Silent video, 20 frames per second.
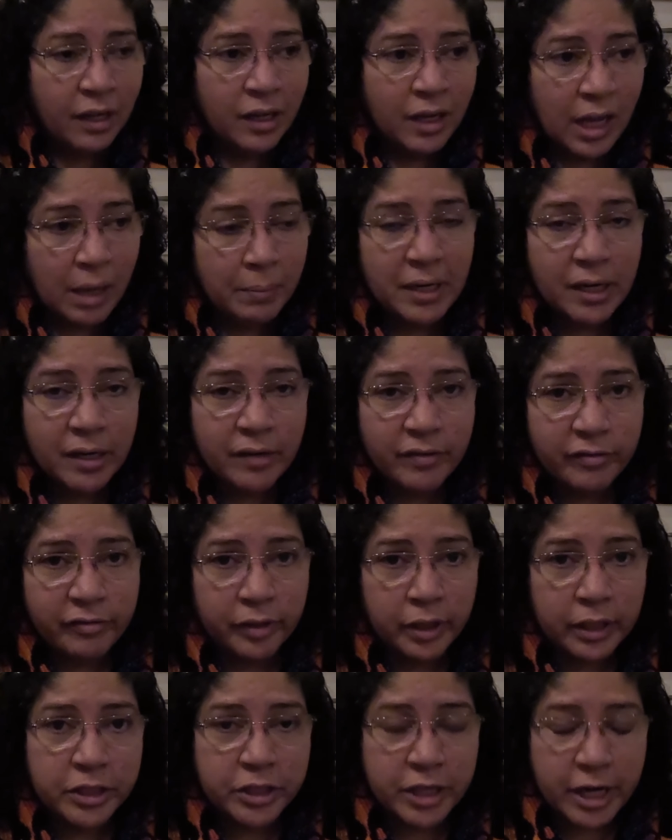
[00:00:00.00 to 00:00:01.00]
I'm not even
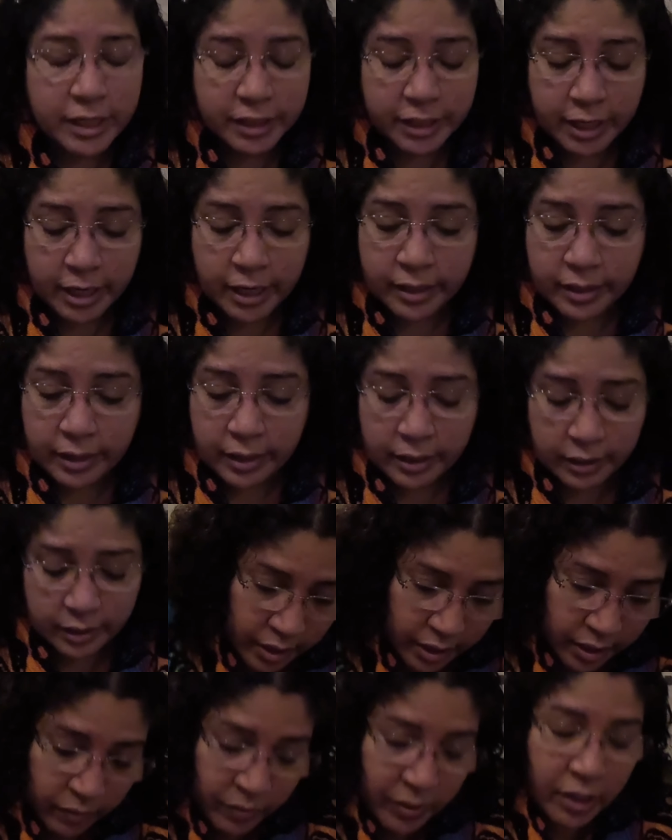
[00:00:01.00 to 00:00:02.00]
fully dressed yet.
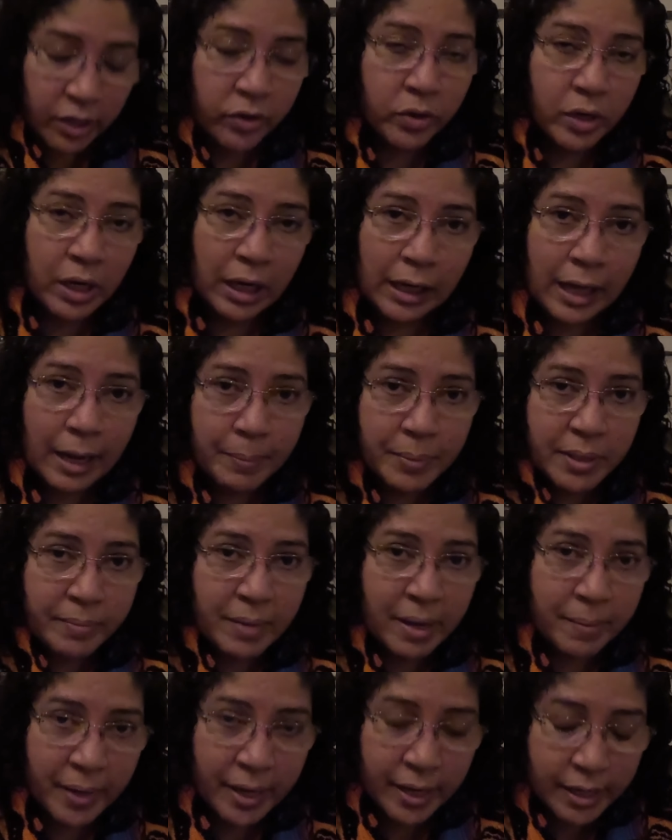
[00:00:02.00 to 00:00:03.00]
I want to go collapse on
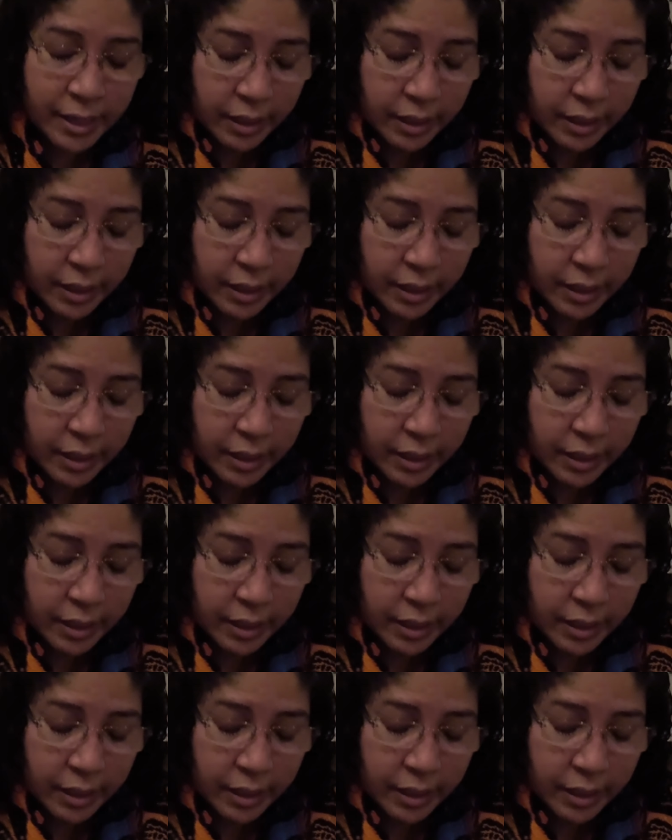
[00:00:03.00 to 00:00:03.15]
my bed.